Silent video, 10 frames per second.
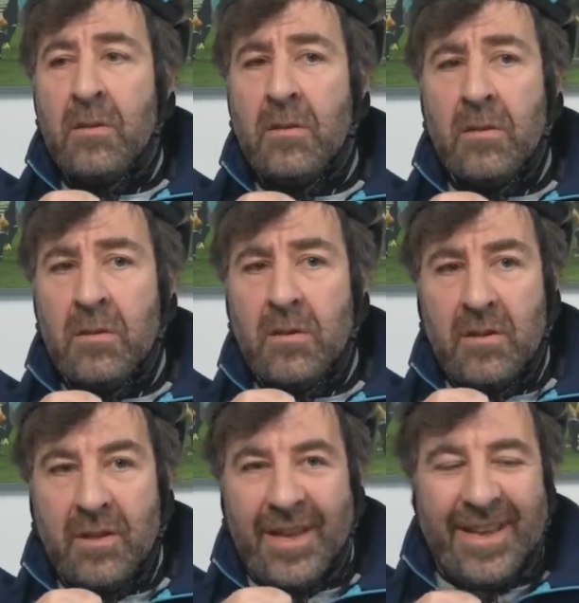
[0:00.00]
into
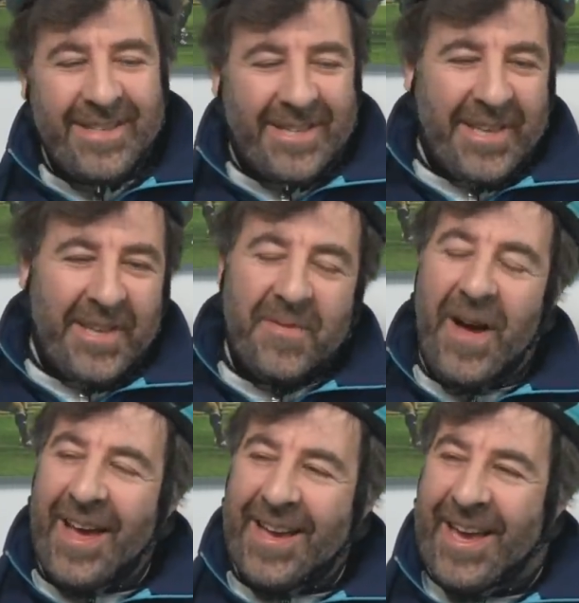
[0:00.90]
the
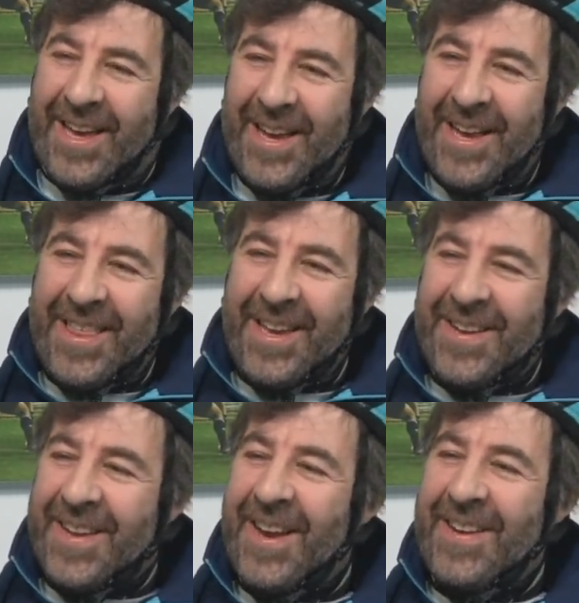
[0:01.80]
mic that
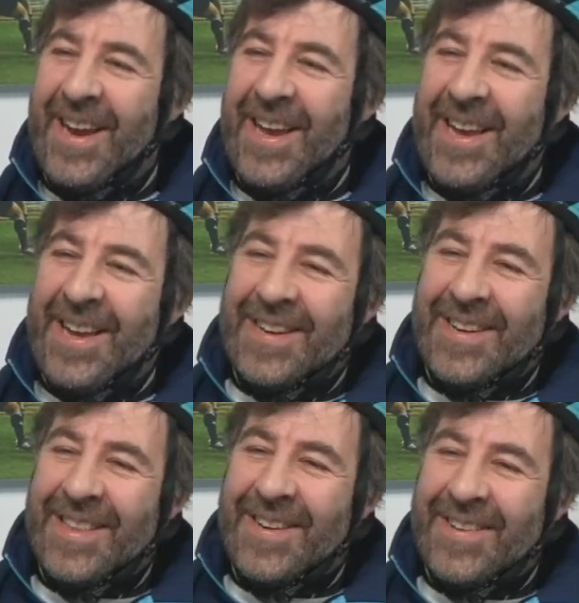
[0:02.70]
you can only
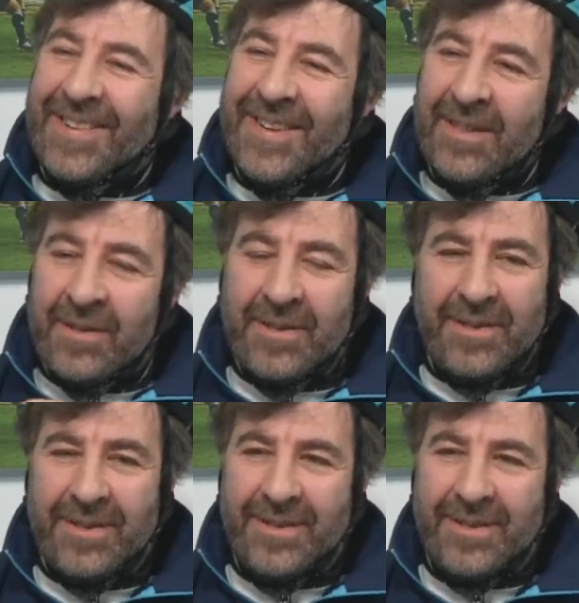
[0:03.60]
hear on the recording